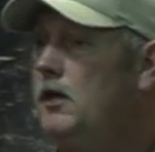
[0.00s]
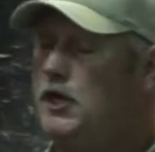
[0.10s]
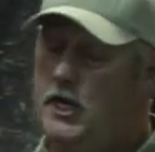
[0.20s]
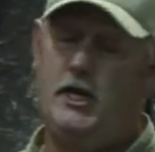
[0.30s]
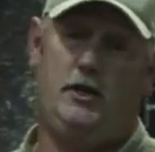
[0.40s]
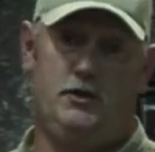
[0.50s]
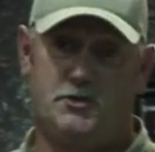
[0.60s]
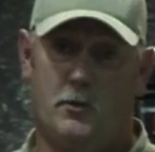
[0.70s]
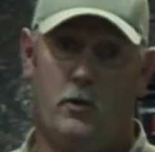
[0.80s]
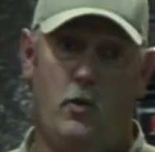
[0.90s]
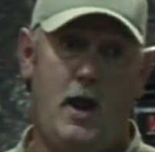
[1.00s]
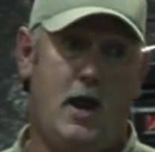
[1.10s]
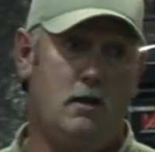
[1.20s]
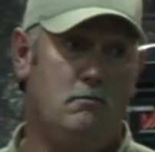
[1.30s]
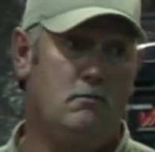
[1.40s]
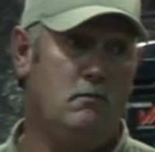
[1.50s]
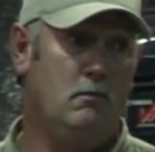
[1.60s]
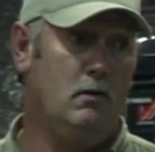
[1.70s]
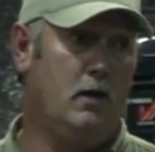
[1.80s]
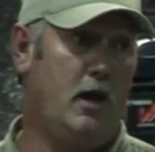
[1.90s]
You need to use more weight,
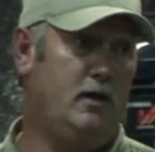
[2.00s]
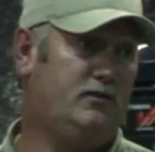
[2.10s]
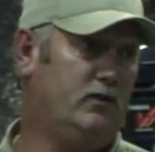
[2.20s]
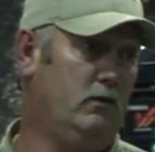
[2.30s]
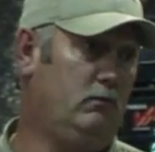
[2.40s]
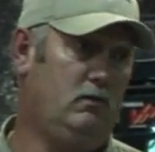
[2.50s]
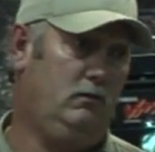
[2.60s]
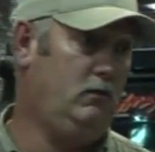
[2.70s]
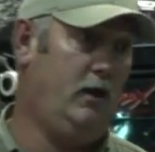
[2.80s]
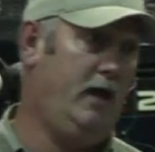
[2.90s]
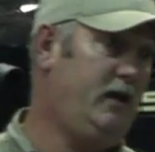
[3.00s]
okay? So, and